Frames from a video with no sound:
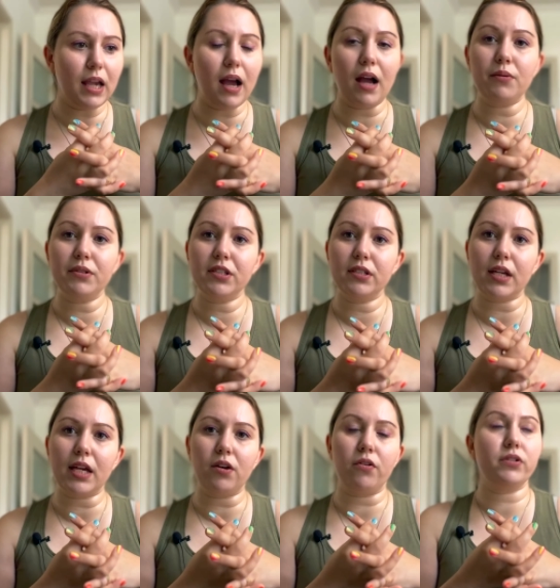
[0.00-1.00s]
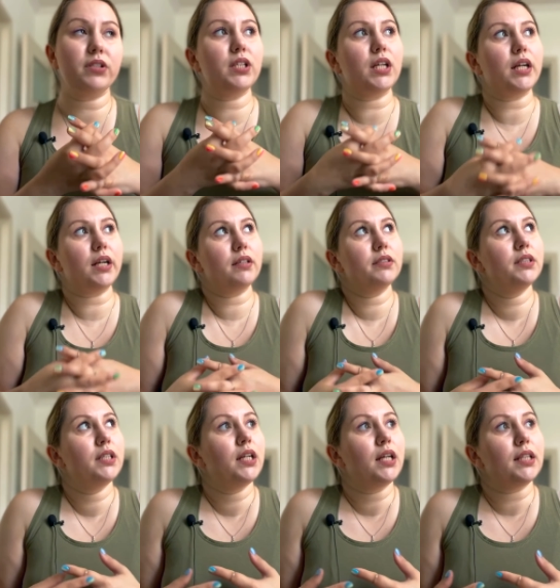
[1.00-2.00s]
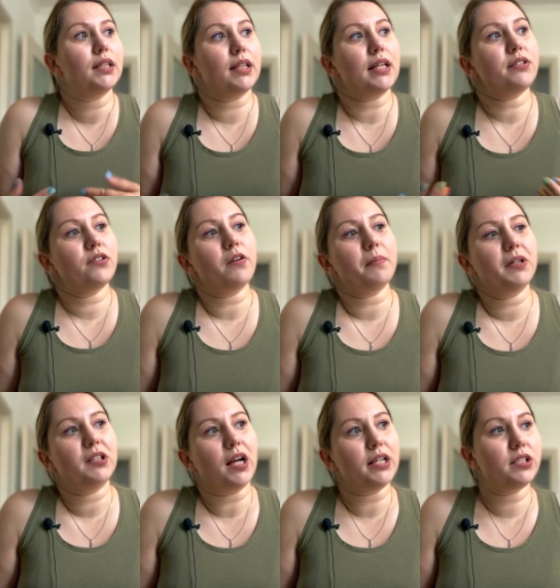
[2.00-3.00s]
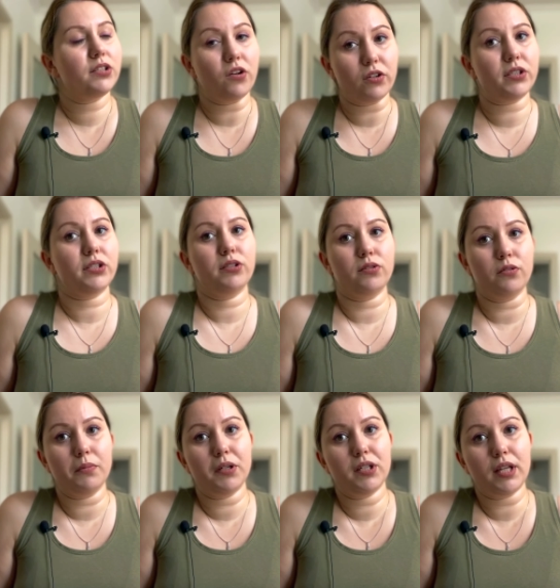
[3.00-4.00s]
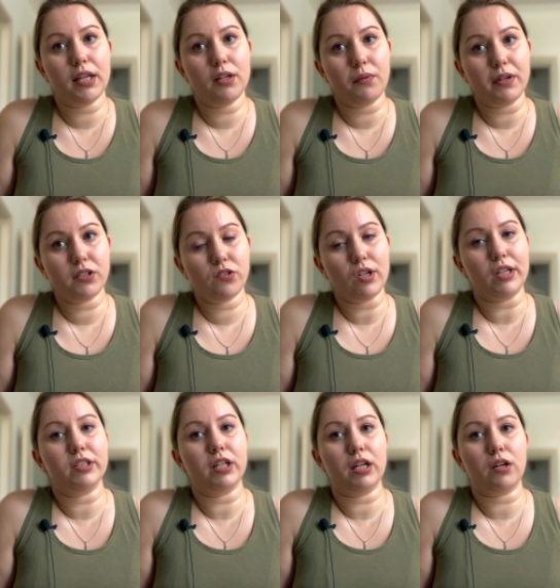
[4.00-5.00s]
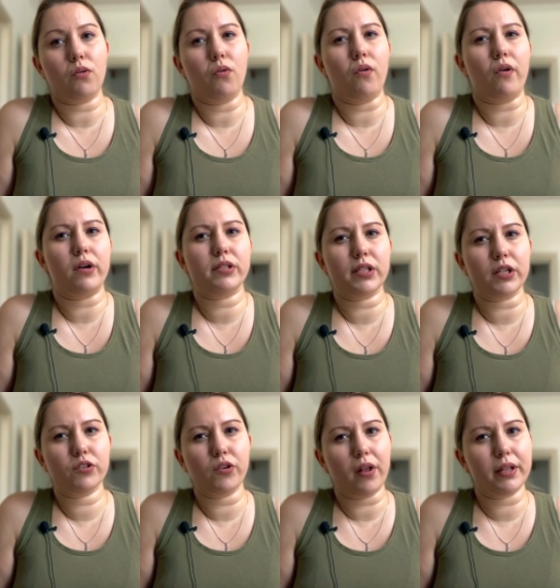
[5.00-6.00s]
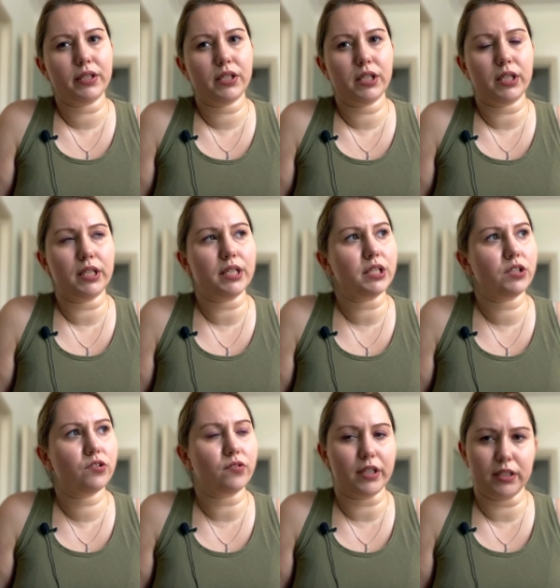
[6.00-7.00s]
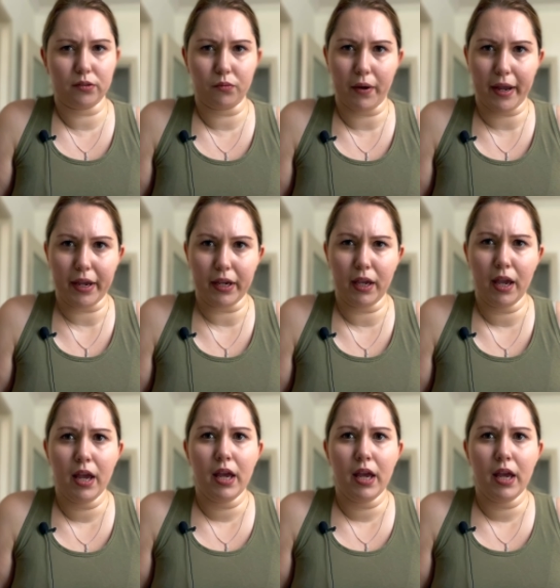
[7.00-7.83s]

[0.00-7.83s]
Yeah, I would say also, let's normalize not assuming anyone's gender or sexuality straight away,